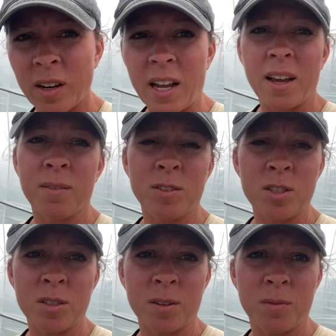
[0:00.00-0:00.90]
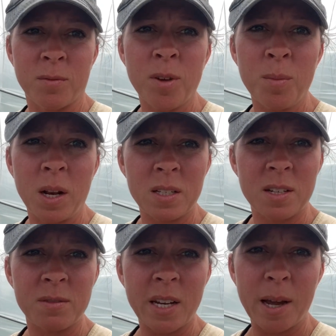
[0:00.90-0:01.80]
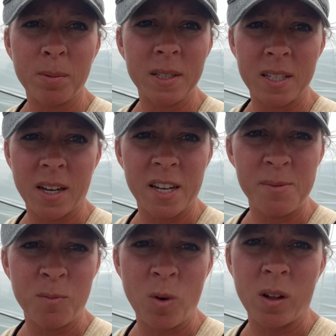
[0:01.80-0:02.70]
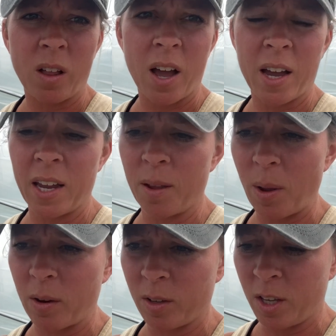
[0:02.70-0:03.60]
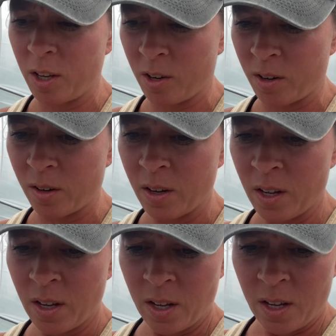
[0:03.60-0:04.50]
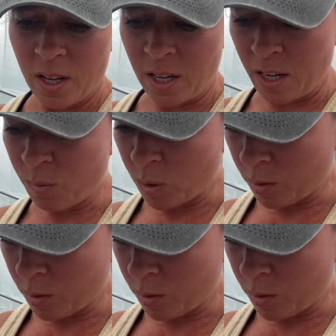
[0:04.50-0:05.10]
have just a few minutes of tablet time while I am out here in one